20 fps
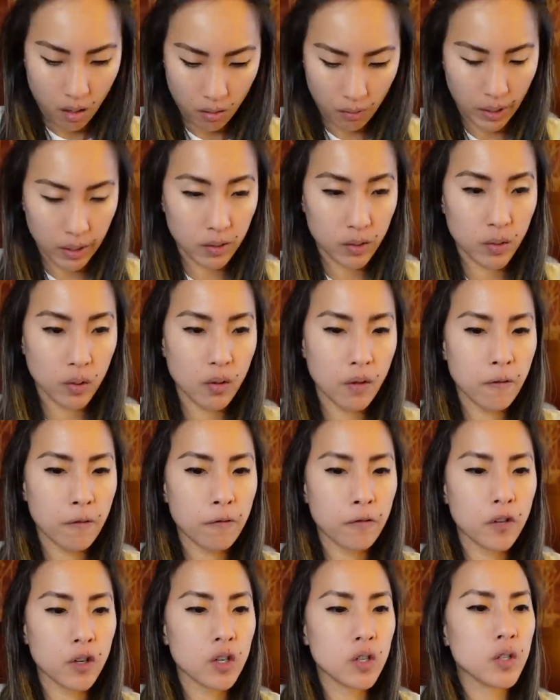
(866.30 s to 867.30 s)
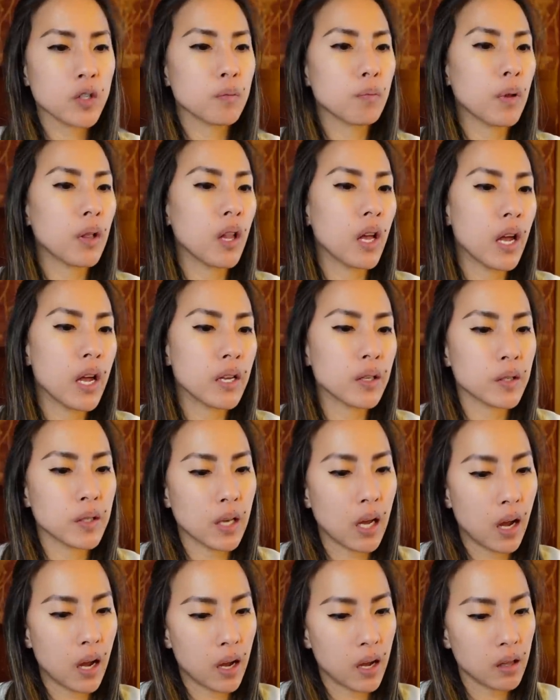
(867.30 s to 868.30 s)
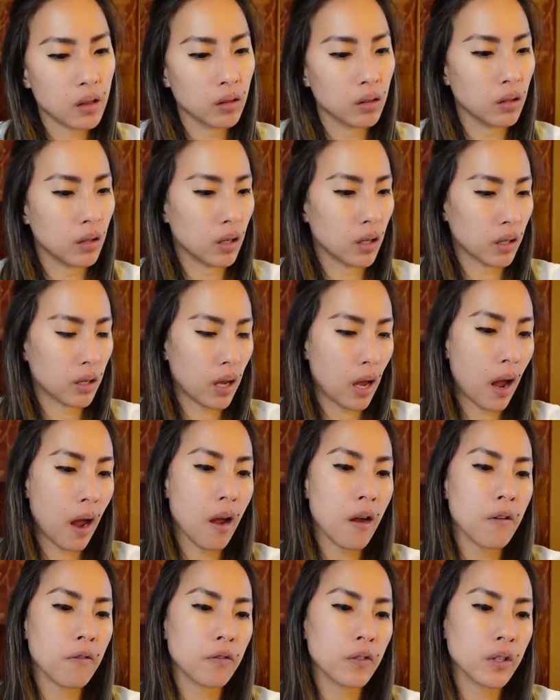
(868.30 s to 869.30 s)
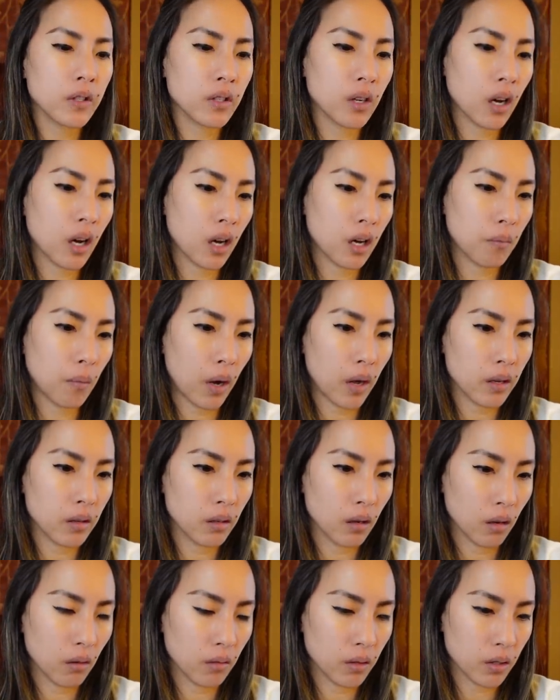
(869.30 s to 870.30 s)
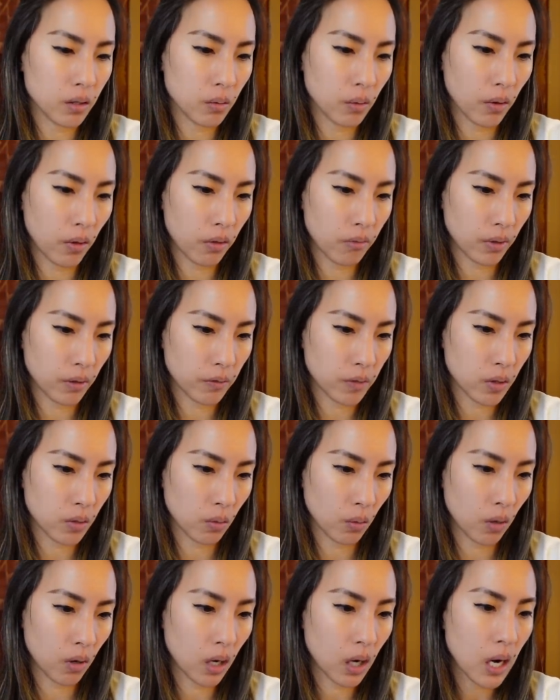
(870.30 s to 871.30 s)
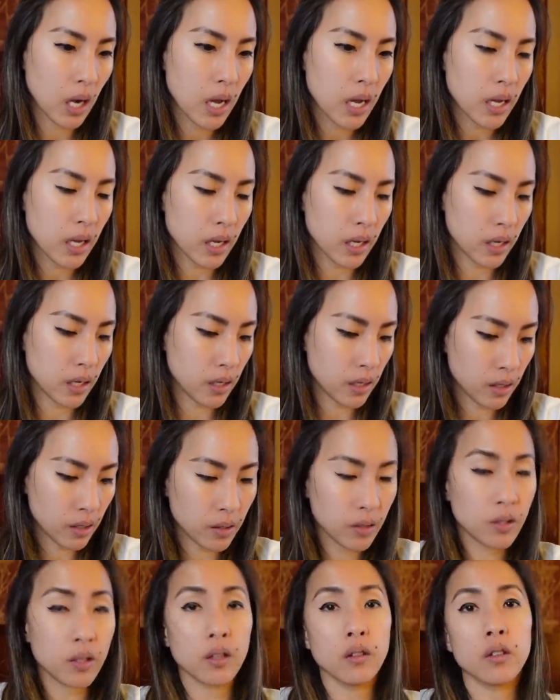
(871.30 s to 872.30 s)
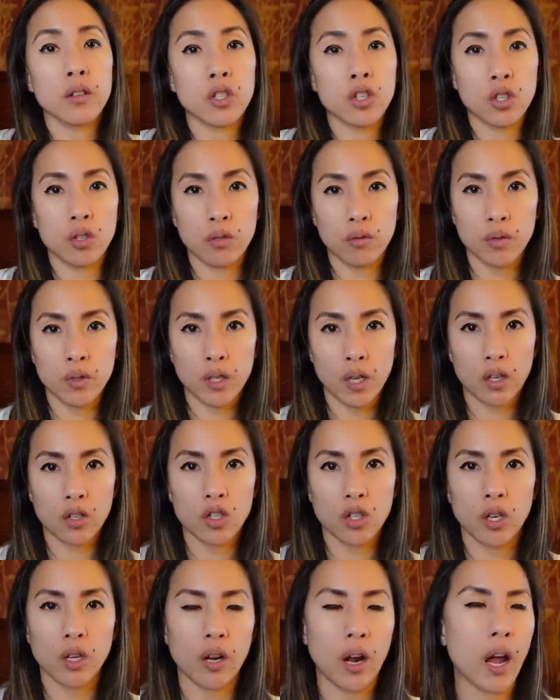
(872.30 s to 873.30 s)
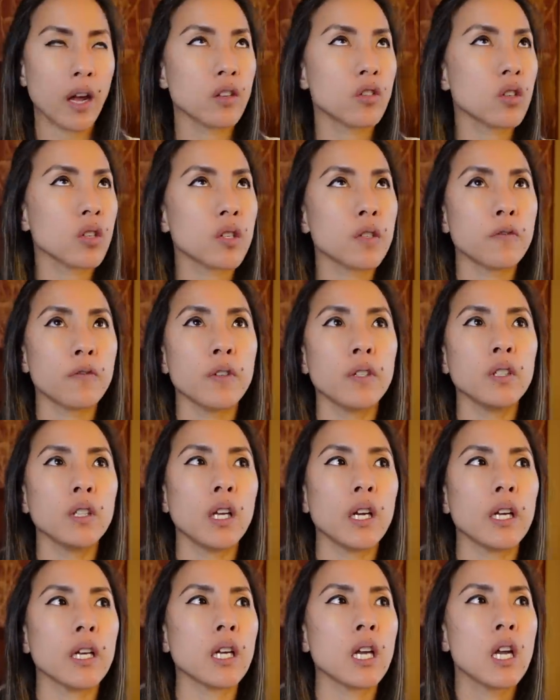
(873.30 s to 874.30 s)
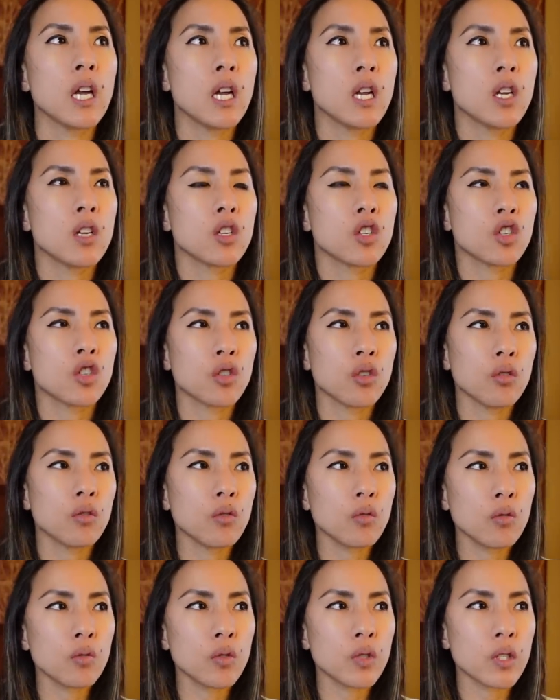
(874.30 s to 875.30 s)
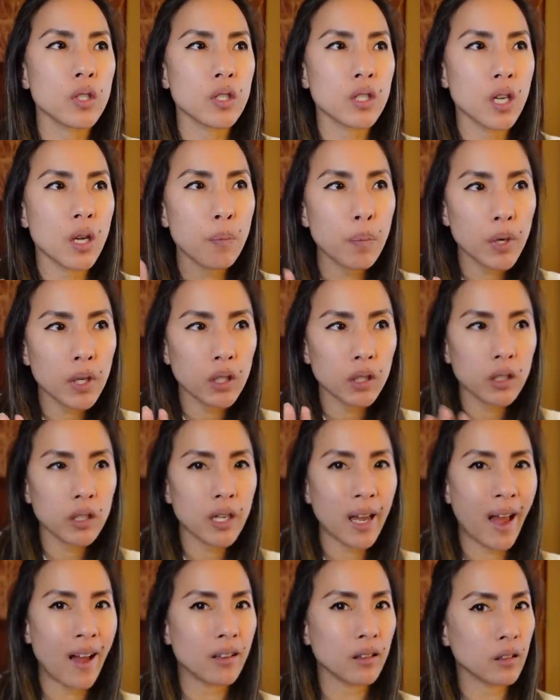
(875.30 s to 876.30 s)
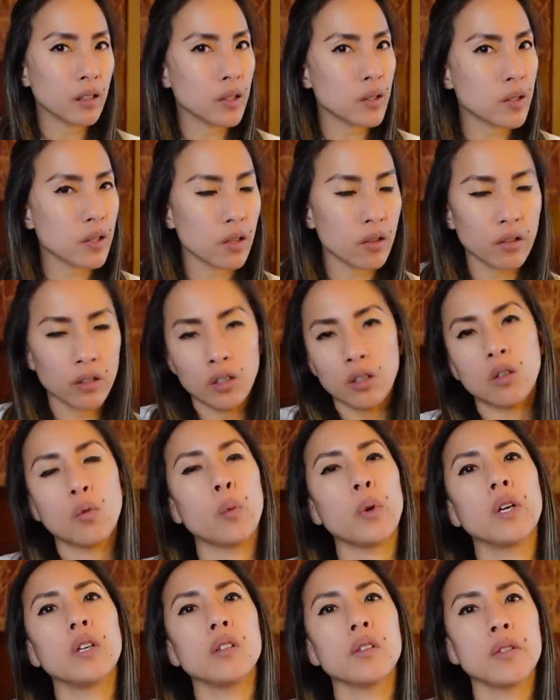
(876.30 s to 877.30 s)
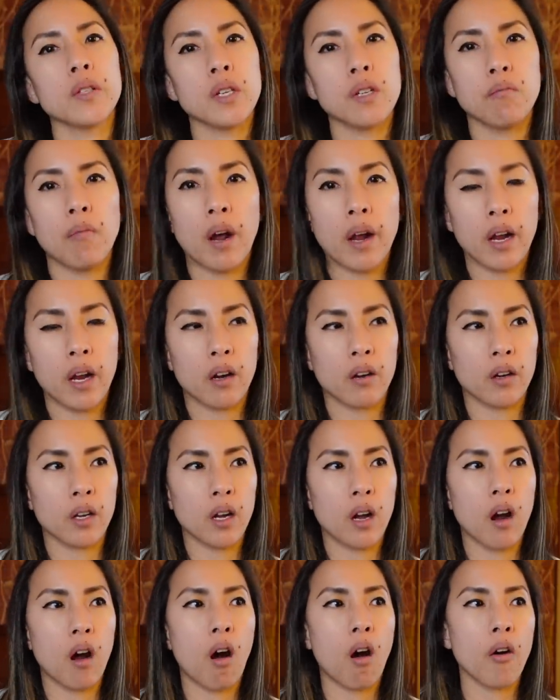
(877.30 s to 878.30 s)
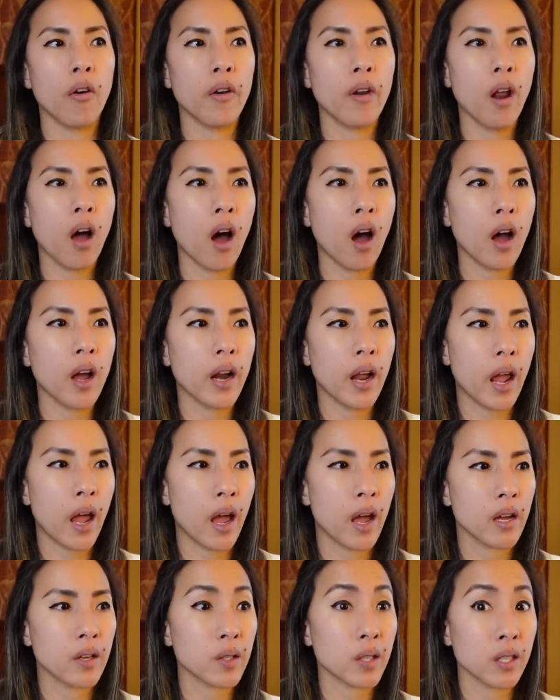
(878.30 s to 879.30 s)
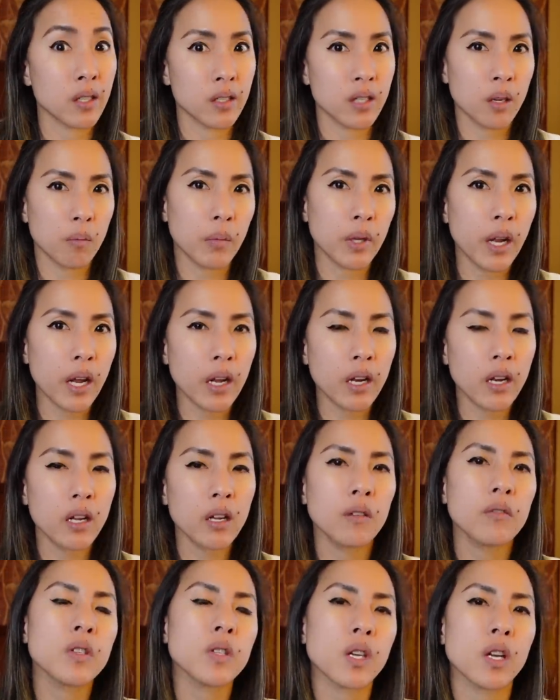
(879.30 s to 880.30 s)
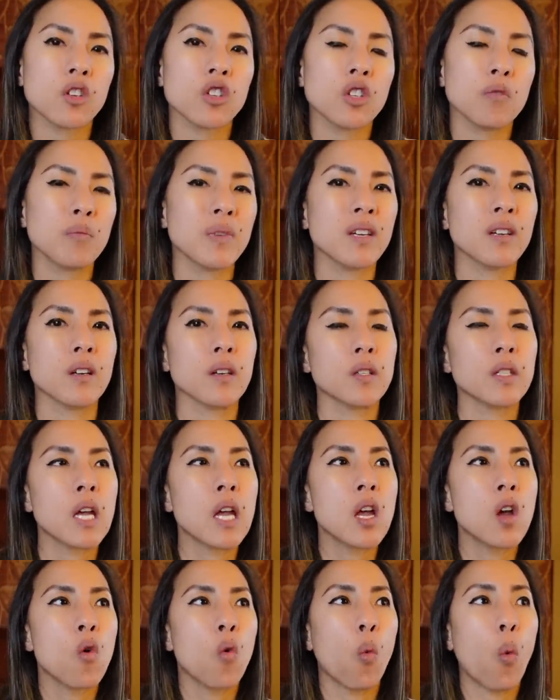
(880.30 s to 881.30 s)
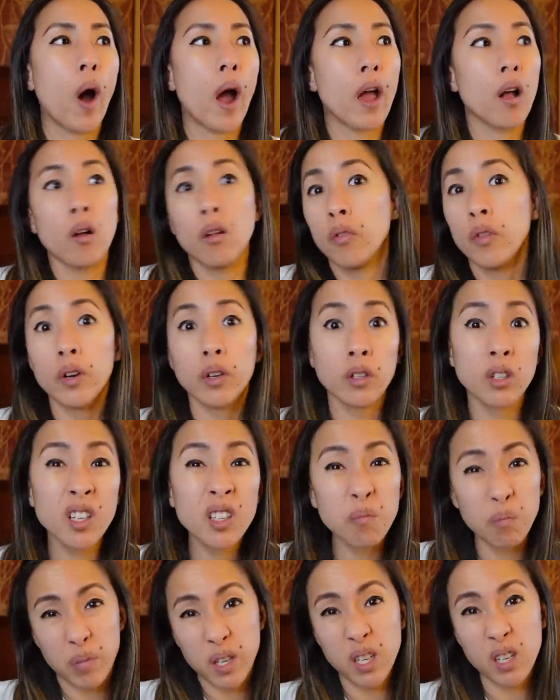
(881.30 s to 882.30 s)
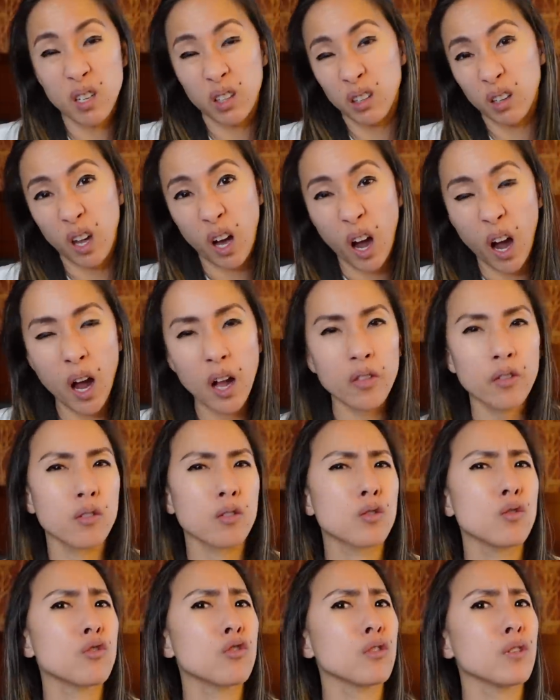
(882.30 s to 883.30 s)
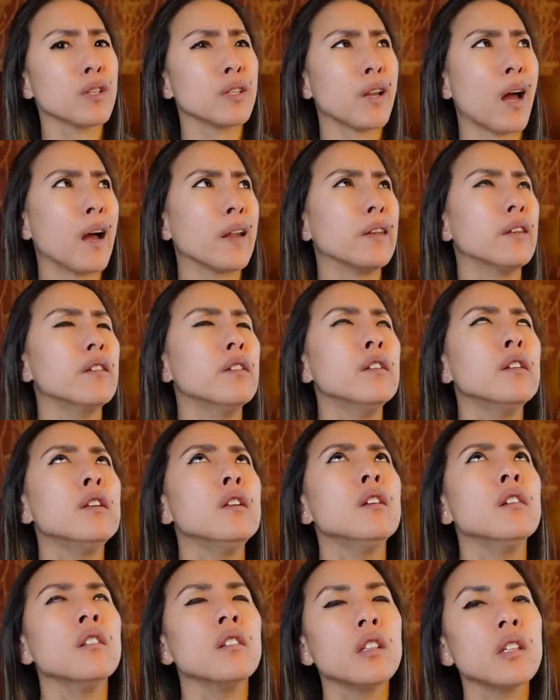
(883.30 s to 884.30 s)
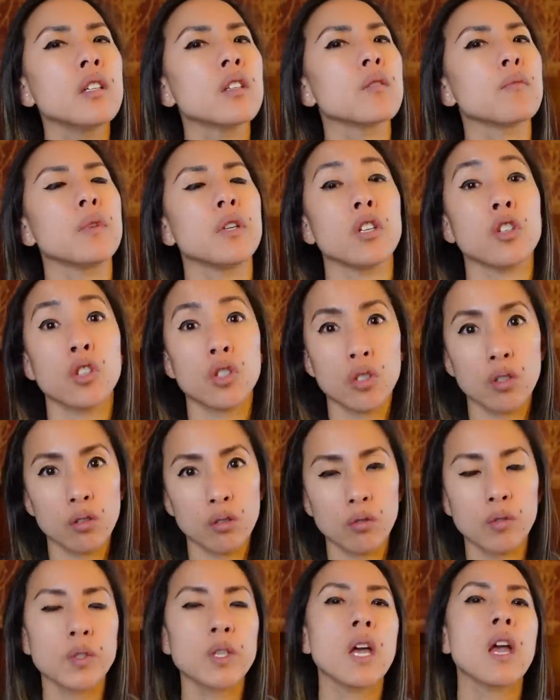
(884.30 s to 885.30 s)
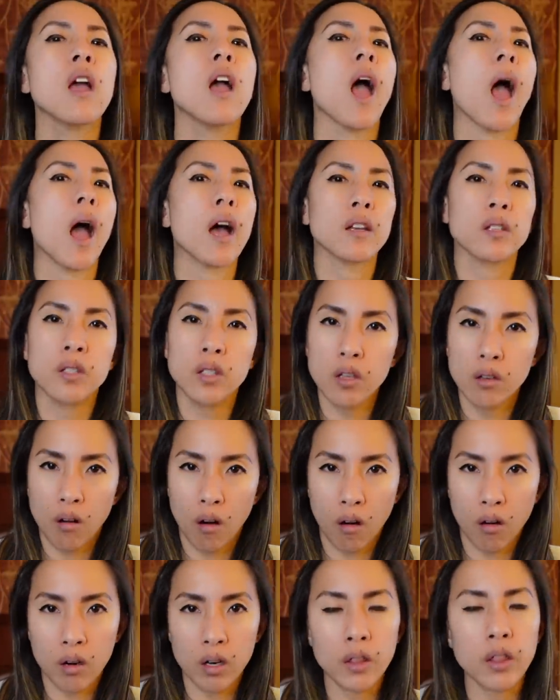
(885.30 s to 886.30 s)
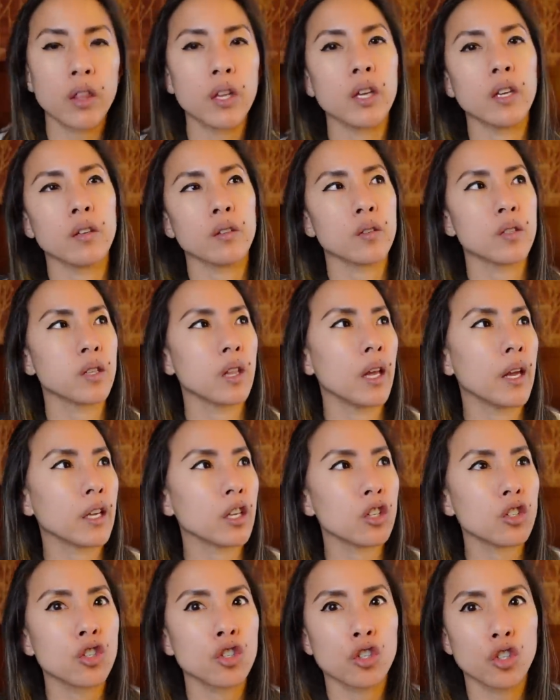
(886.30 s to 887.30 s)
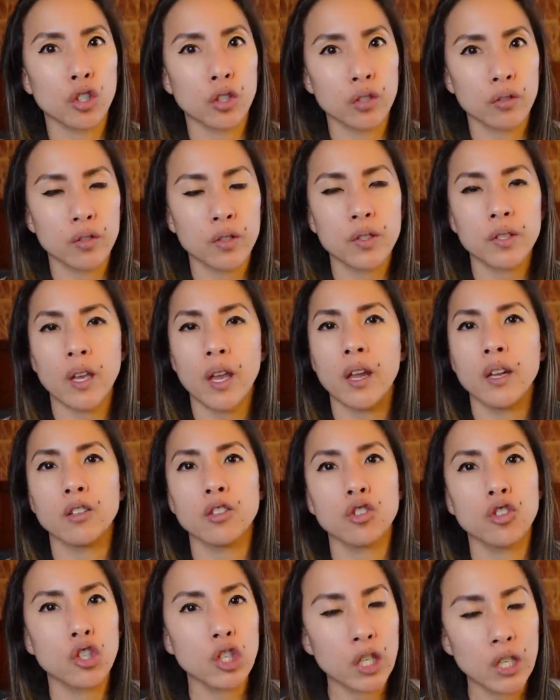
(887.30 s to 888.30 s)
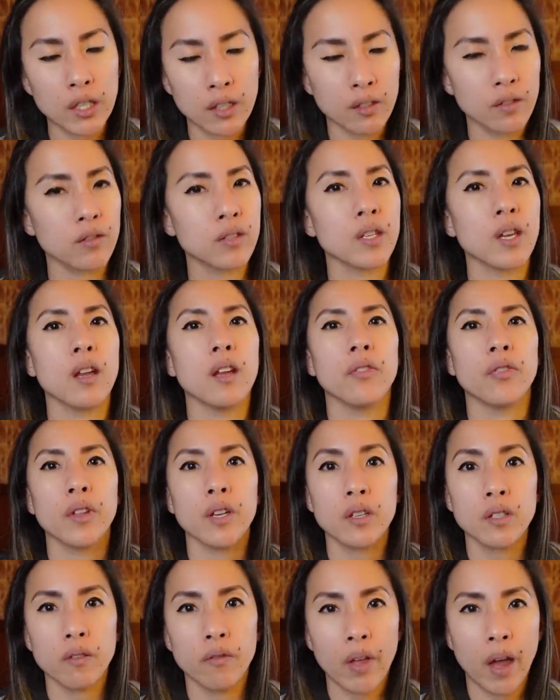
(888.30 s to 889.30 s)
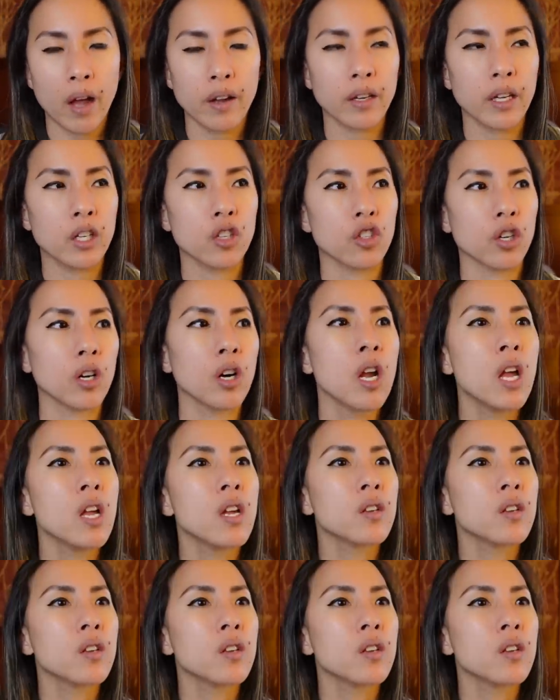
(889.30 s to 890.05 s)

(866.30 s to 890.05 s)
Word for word: All right, so the first place I look every time I go into a thrift store is the shoes section. I just feel like Shoes typically, at least in the Goodwills in my area, are not as intimidating of a section because while there could be a lot, there's usually not nearly as many shoes as there are things like shirts and jeans and things of that nature.